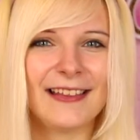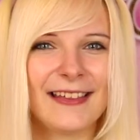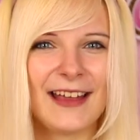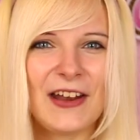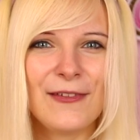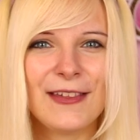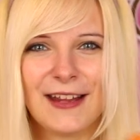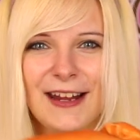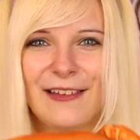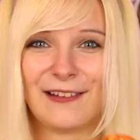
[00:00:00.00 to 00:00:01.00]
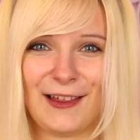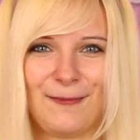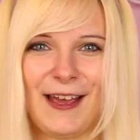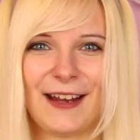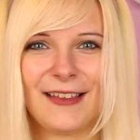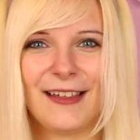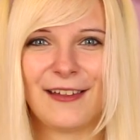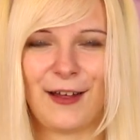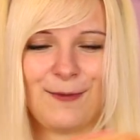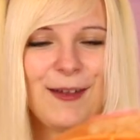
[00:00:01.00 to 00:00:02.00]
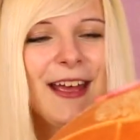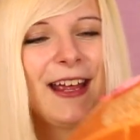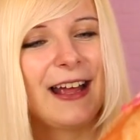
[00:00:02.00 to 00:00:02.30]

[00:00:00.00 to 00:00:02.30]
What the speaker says: instead of seeds on his back, this time